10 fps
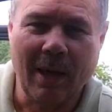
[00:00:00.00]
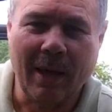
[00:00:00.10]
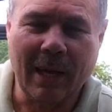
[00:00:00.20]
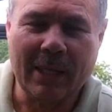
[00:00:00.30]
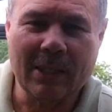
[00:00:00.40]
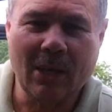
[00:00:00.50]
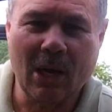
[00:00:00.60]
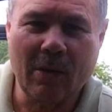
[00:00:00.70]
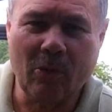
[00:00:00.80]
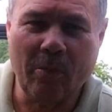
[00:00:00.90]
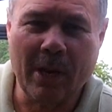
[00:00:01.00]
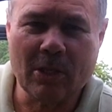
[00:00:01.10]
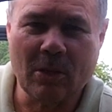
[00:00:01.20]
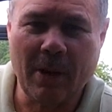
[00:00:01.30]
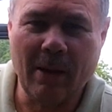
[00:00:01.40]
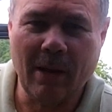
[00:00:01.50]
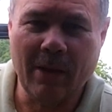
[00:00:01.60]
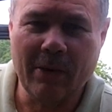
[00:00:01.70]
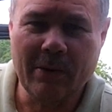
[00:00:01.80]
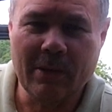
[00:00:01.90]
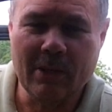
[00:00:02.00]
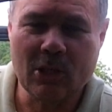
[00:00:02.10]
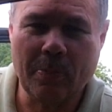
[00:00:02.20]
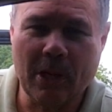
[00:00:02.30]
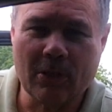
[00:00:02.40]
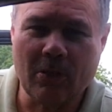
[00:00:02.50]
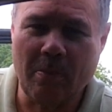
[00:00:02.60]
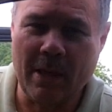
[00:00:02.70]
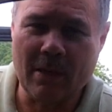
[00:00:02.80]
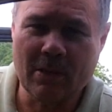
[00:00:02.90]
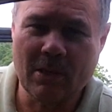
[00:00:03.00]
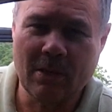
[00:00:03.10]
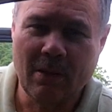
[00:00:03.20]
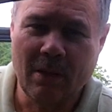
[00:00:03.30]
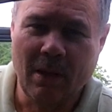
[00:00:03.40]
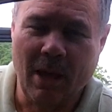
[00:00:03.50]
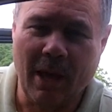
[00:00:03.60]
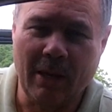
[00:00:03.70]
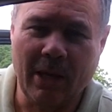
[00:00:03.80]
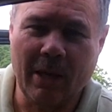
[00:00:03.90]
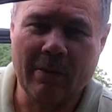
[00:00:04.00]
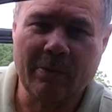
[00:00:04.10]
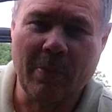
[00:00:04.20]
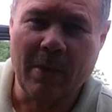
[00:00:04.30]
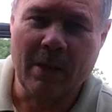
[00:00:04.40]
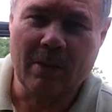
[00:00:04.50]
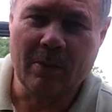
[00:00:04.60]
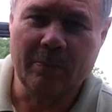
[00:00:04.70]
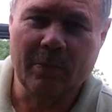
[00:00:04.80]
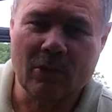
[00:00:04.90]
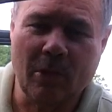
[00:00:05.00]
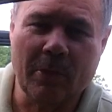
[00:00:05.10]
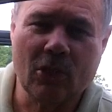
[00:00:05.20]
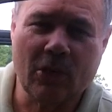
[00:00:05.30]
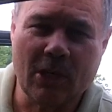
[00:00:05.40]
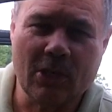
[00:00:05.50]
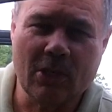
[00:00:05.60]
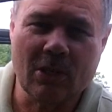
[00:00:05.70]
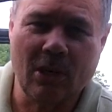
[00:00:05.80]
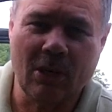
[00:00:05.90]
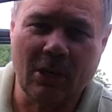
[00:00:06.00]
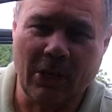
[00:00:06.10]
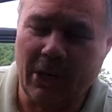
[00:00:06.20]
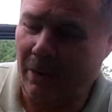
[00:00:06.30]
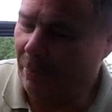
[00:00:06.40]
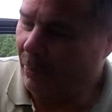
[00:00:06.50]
I'd like to talk a few minutes about leather, dispel some myths, and give some instructions on cleaning.